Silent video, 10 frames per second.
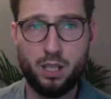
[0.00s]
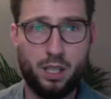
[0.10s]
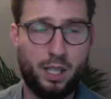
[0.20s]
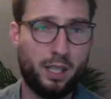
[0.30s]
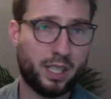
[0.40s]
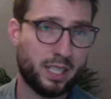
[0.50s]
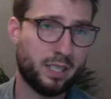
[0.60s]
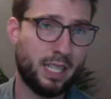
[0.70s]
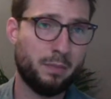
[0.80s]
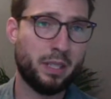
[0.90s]
Because the
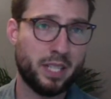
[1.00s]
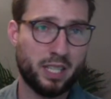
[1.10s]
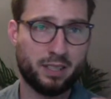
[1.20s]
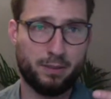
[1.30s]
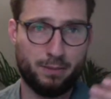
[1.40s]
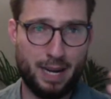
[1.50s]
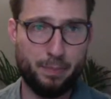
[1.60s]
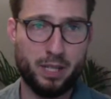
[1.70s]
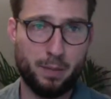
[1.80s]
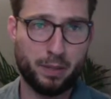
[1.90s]
settlement does wrap
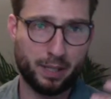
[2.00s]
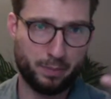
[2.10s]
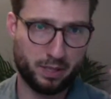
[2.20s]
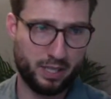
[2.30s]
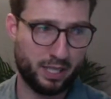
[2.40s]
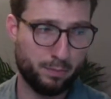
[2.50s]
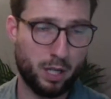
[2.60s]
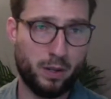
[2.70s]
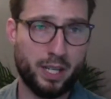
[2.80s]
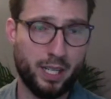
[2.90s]
it up. It puts a nice bow
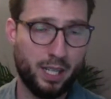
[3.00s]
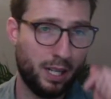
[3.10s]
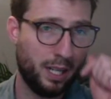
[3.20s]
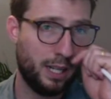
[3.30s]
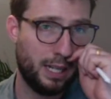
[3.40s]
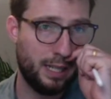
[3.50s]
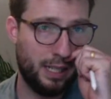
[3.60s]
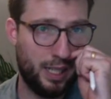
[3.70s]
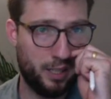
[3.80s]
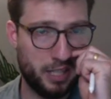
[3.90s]
on it,
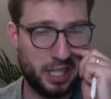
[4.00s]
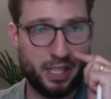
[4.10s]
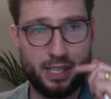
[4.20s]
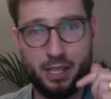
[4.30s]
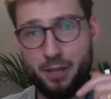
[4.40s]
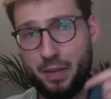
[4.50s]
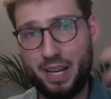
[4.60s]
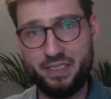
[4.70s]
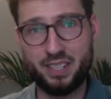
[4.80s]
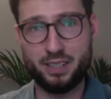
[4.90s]
rather than them
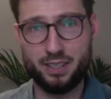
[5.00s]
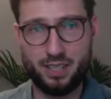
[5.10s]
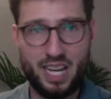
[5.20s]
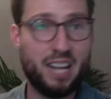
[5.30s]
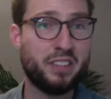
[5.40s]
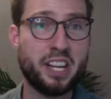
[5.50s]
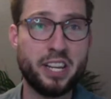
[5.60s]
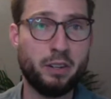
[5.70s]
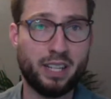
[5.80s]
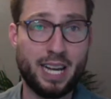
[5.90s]
hounding
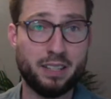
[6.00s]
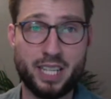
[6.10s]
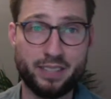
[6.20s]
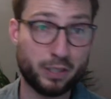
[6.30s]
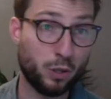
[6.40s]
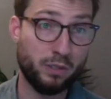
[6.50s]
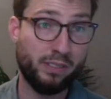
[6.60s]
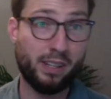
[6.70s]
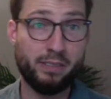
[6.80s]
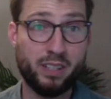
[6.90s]
you like outside of court
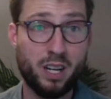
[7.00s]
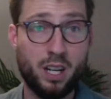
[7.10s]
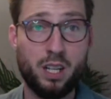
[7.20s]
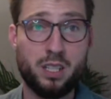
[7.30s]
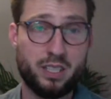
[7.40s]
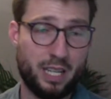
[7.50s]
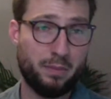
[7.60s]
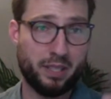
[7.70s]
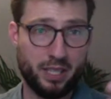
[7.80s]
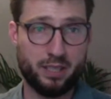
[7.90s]
forever.
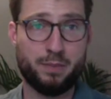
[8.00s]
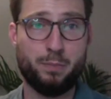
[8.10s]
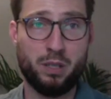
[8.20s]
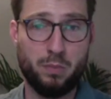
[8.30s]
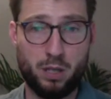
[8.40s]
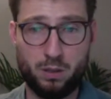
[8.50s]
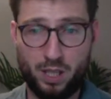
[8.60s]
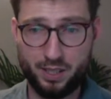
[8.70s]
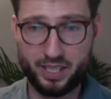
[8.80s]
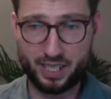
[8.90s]
Settlement does put a bow
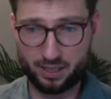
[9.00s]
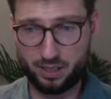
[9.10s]
on things,